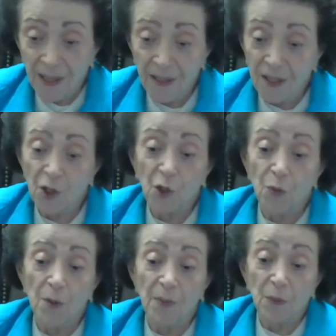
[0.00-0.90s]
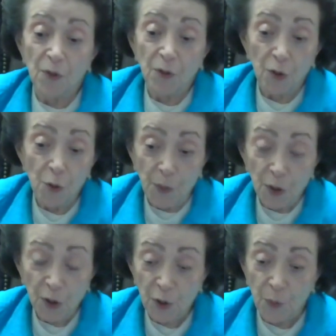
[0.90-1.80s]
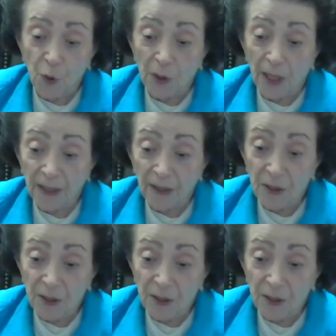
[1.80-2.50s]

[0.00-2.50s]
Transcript: Indeed, the woman with lupus is more likely